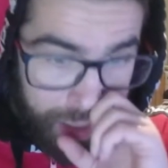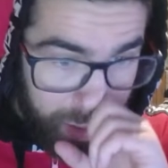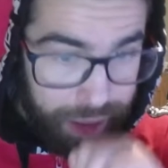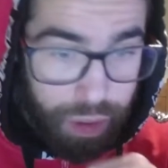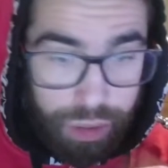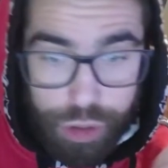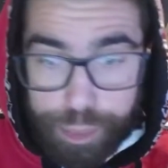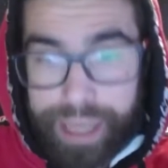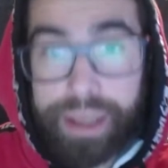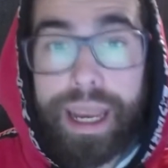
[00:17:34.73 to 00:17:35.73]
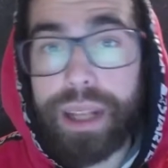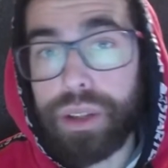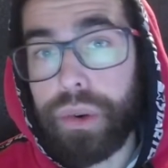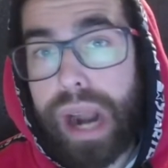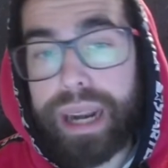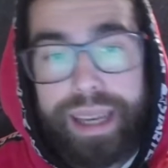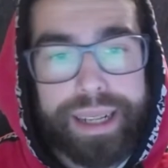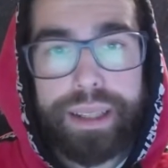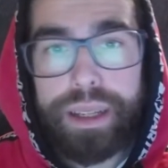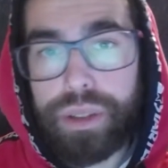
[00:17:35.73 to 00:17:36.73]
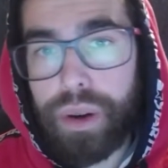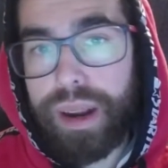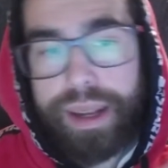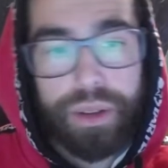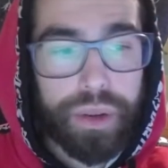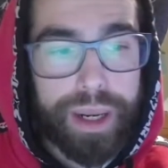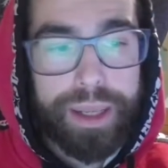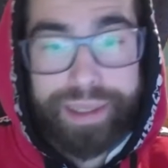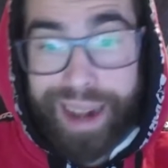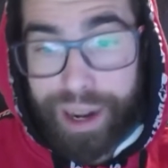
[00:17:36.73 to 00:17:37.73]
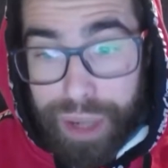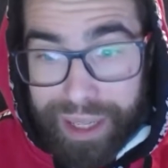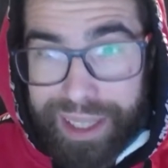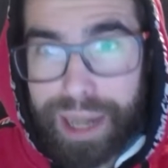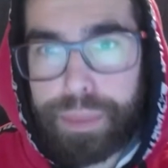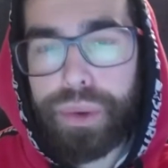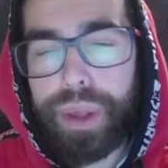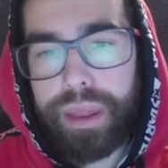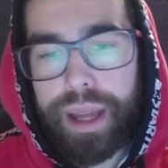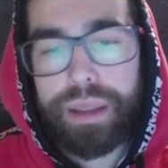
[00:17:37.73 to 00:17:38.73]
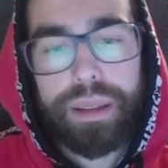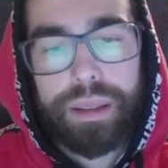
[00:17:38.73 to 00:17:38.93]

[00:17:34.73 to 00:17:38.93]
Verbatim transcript: you know, your spirit guides, your archangels, your, your angels are gonna help you with that.